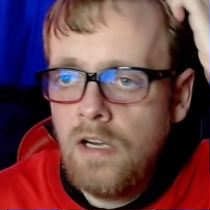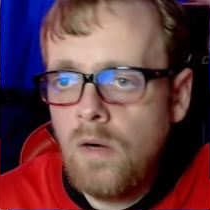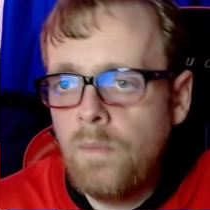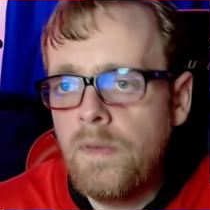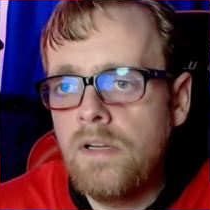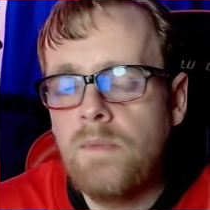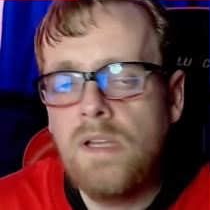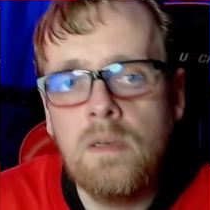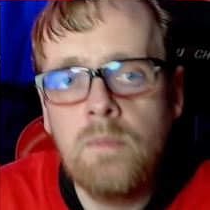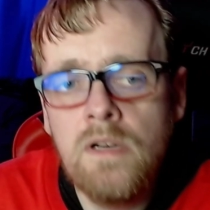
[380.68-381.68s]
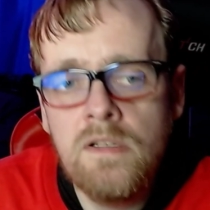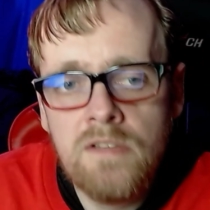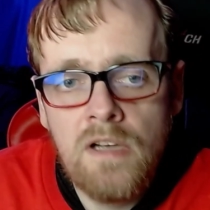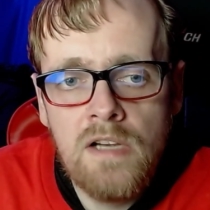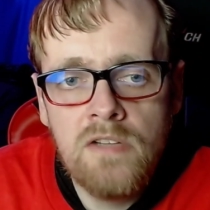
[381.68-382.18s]
I hope I didn't make
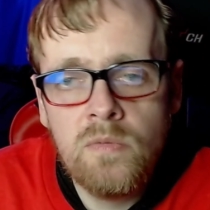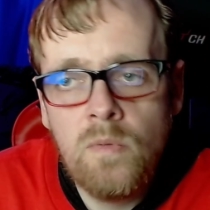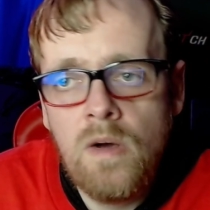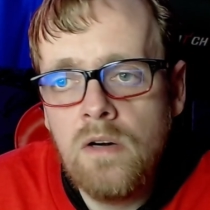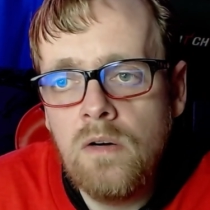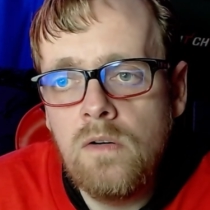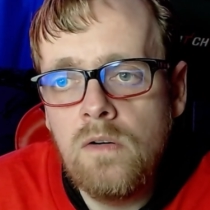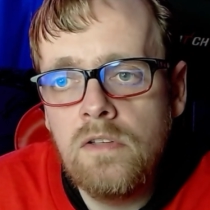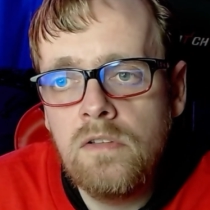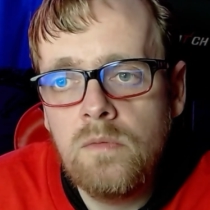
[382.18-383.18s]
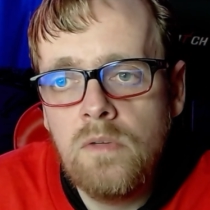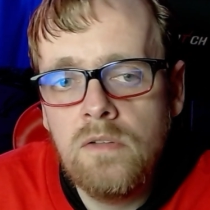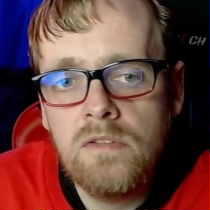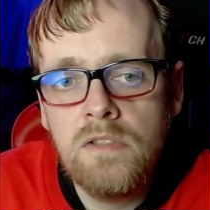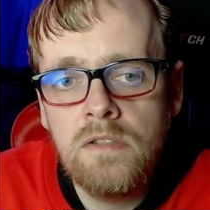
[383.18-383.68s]
anybody's eyes water over
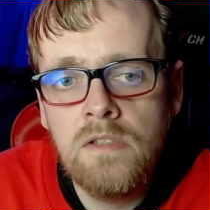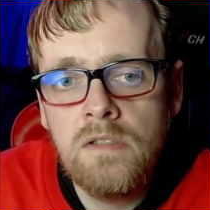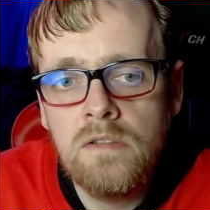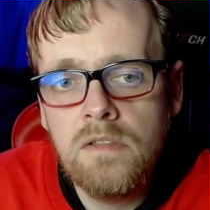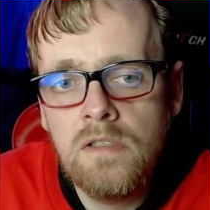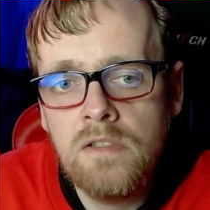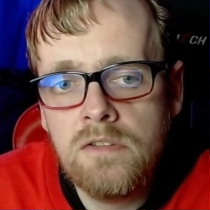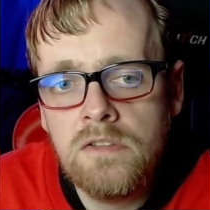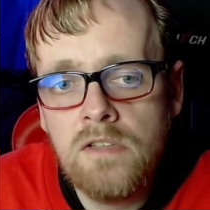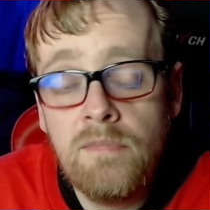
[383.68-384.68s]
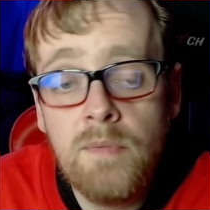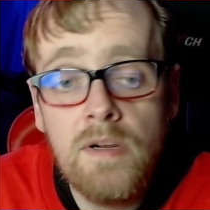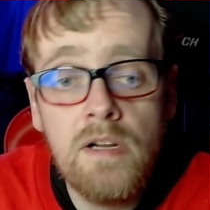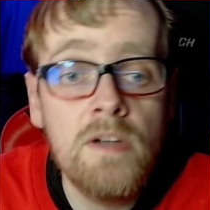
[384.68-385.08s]
while saying that extra stuff. But